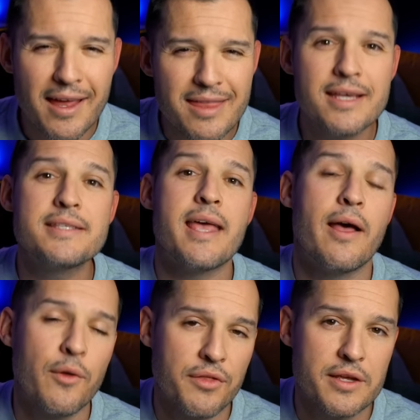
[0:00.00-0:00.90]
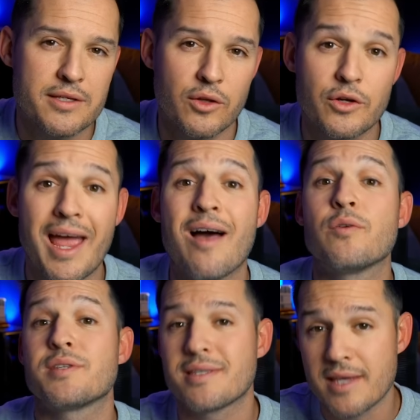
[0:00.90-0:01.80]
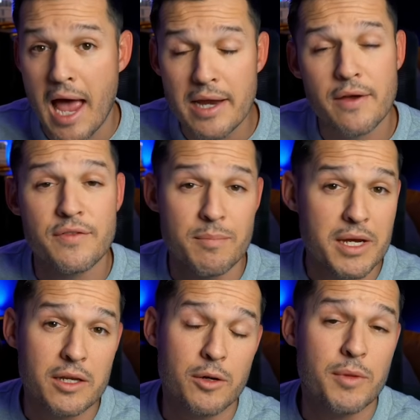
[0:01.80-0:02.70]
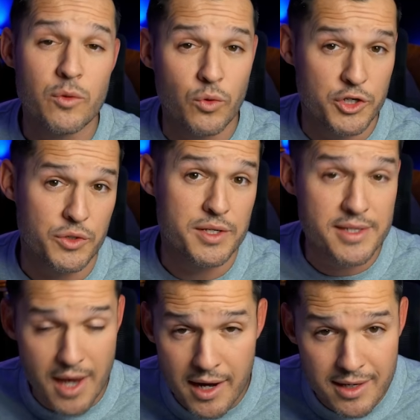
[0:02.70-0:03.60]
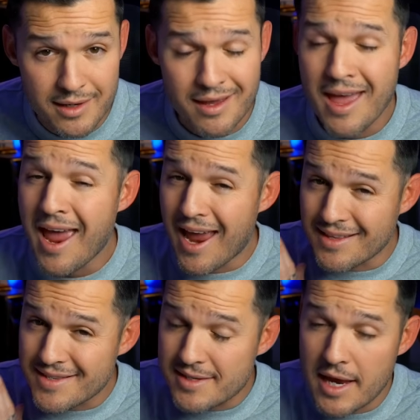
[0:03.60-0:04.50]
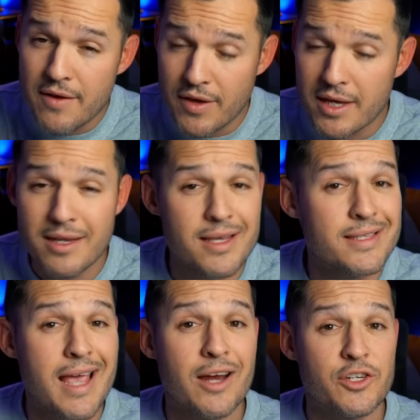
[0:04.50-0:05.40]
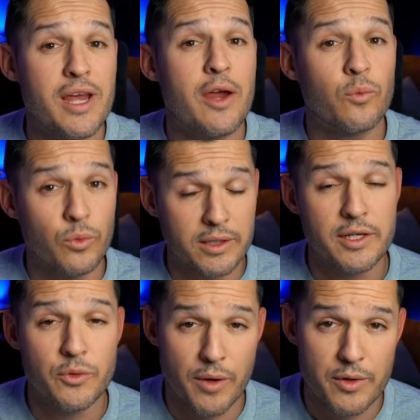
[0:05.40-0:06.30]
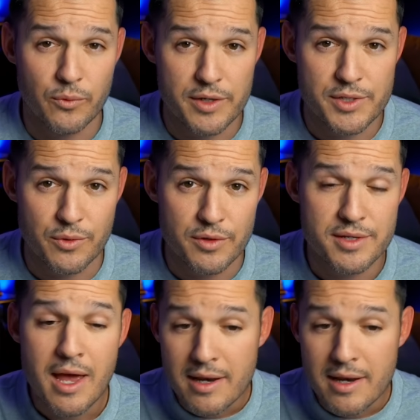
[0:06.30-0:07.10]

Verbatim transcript: I think it's healthy to look outside of the medium in which you're designing, and save it is actually a really great resource.